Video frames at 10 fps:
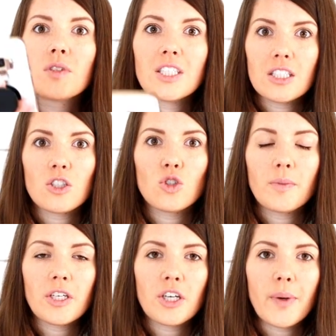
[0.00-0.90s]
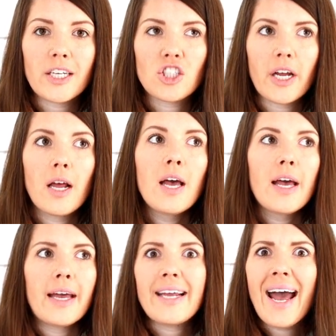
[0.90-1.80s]
This is a super good question.
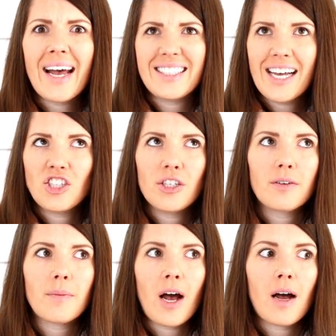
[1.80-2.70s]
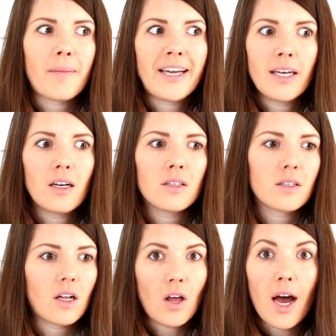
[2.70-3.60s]
And yeah, it's actually, I get
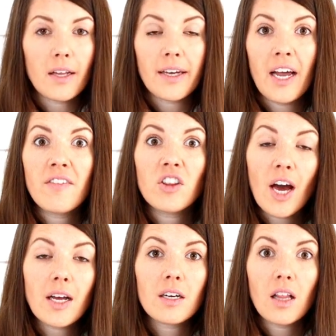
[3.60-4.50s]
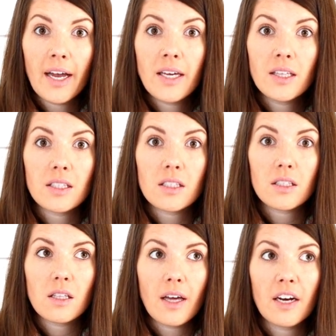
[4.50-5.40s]
a lot. Like, I have a lot of clients
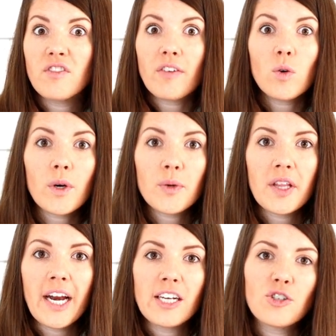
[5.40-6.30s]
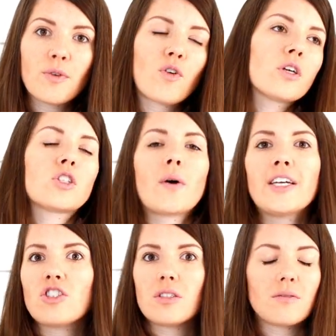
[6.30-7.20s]
that have never worked with an agent before. So
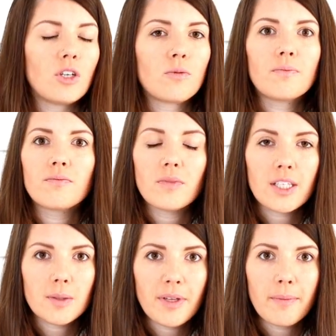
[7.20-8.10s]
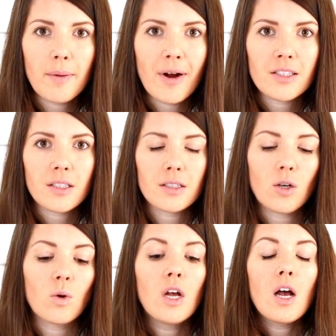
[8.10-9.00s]
I just, you know, explain my process.
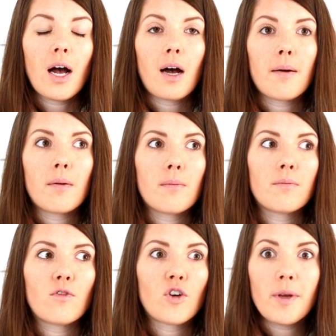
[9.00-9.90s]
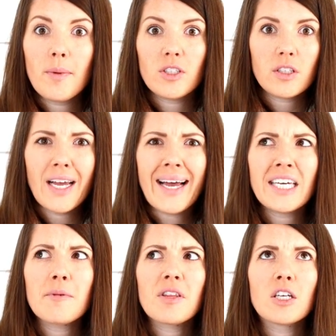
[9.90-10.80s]
So for me personally, I
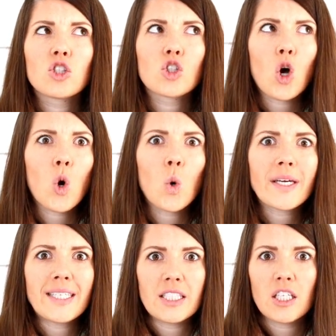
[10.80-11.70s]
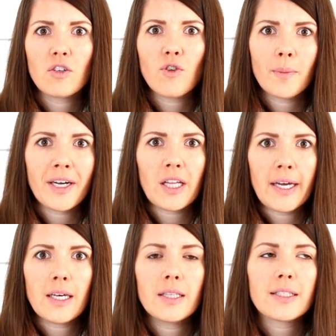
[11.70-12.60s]
keep things so easy for my
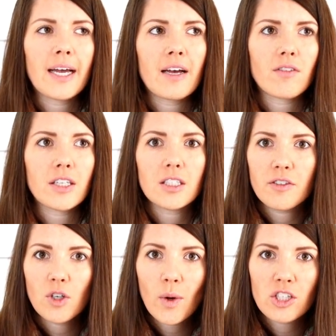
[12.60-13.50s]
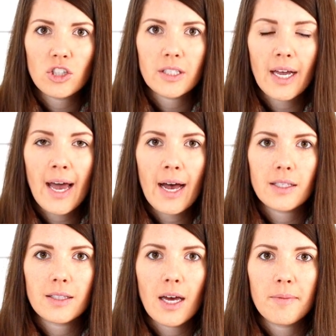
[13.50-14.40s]
clients. I have lots of different questions I
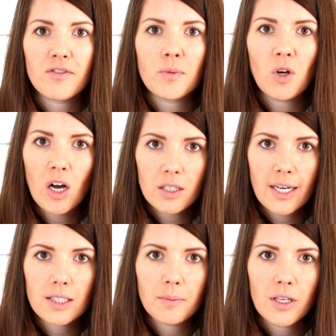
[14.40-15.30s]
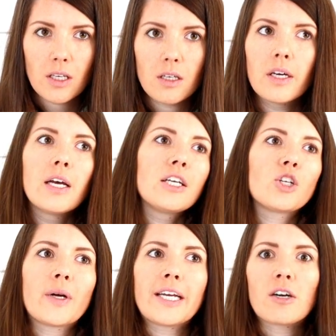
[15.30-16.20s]
ask them. If someone contacts me,
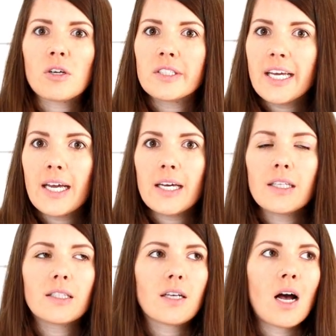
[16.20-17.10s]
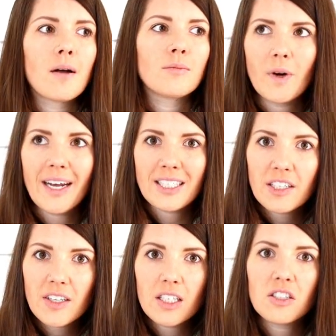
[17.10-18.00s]
you know, I narrow down dates, what
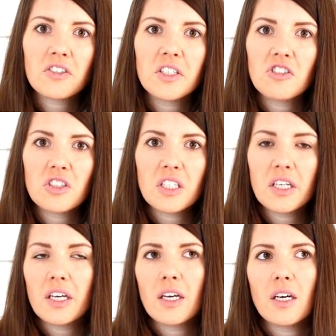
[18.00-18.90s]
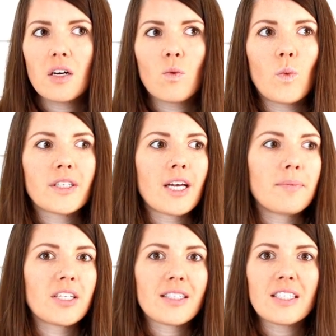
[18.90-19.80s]
activities they're interested in, what
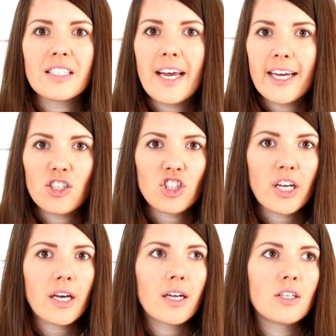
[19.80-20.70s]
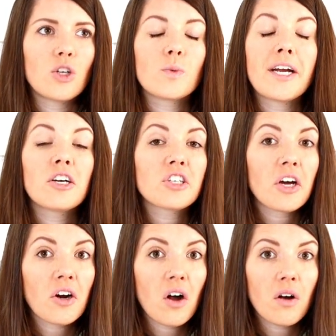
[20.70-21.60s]
type of destination, you know, narrow
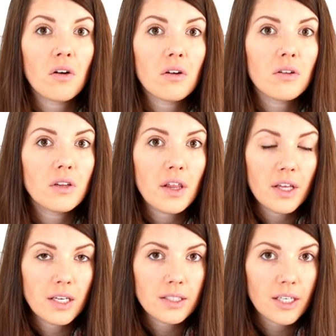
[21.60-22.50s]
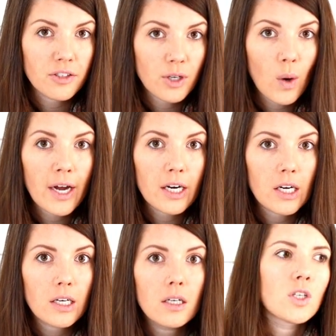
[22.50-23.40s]
down all the things that are
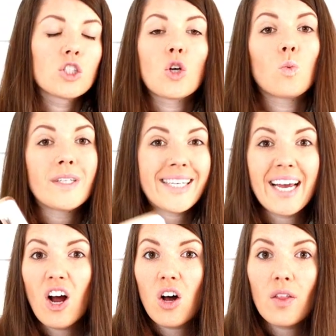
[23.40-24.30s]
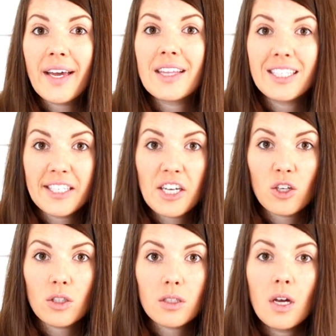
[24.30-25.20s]
required. So once I get all like the
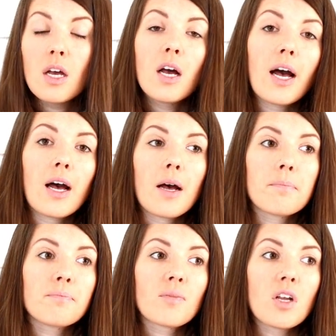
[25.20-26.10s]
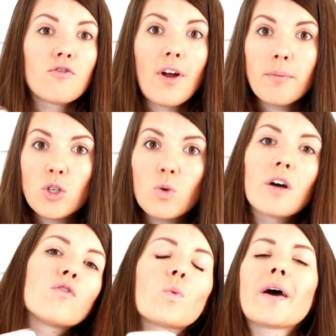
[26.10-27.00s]
details from you
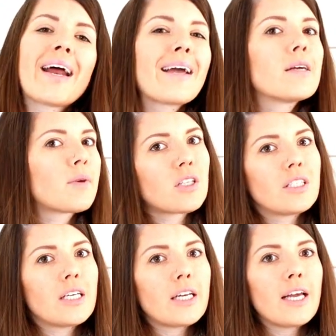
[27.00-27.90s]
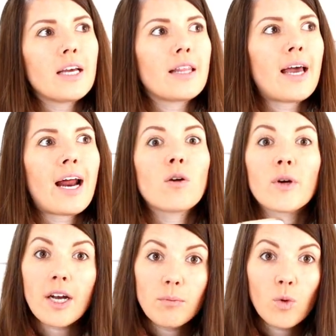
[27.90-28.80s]
of what I am needing, then I
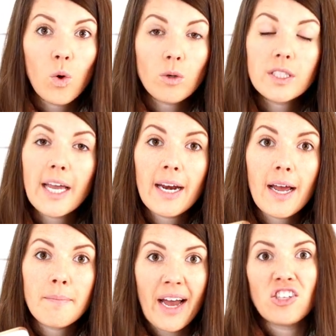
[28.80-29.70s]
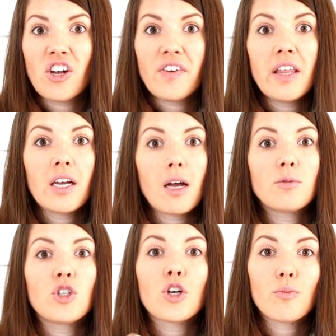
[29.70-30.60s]
work on quotes and I match everything up
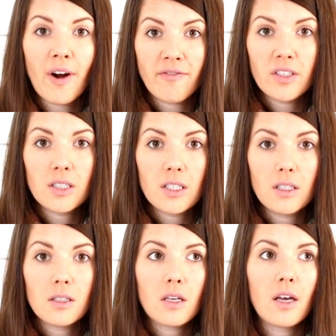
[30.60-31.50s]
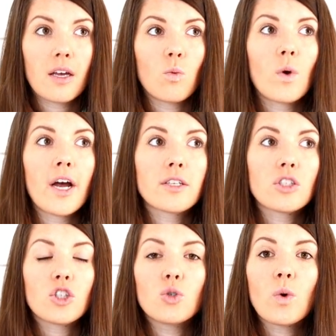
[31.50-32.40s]
to your preferences and
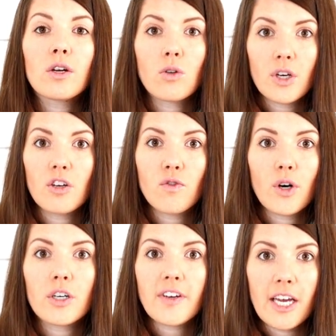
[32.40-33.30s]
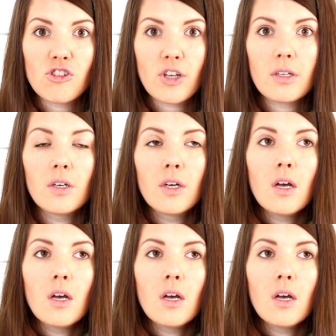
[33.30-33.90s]
what you are looking for on a vacation.